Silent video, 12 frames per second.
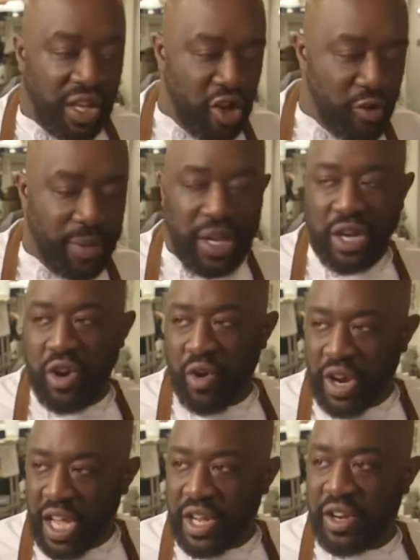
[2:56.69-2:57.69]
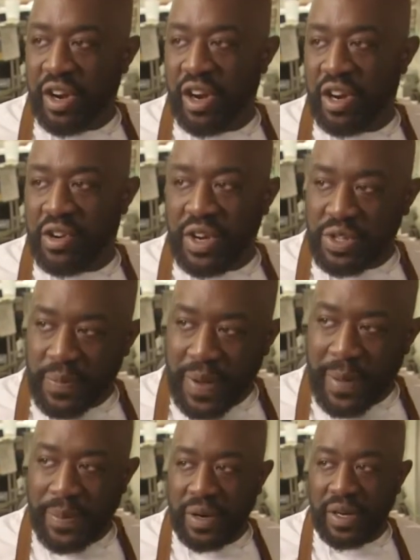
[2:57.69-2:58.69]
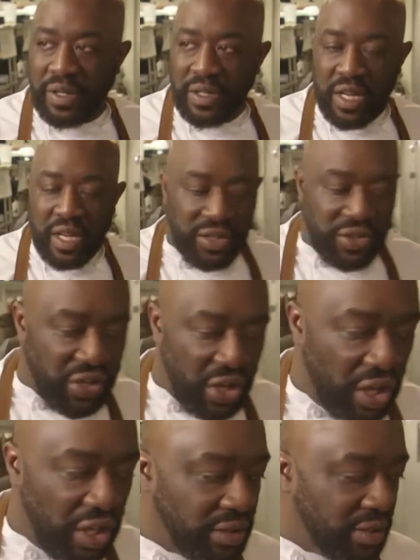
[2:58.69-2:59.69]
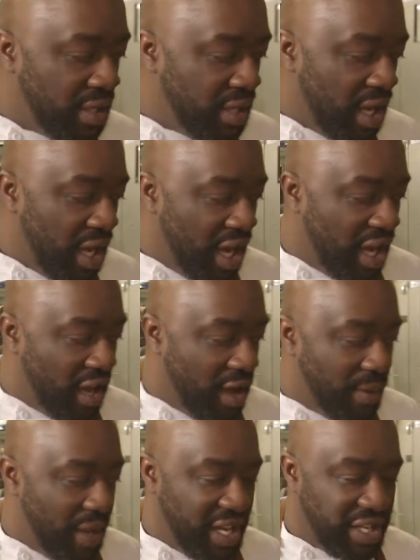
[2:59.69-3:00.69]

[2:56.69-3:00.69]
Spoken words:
cumin and coriander, crushed pepper, salt. And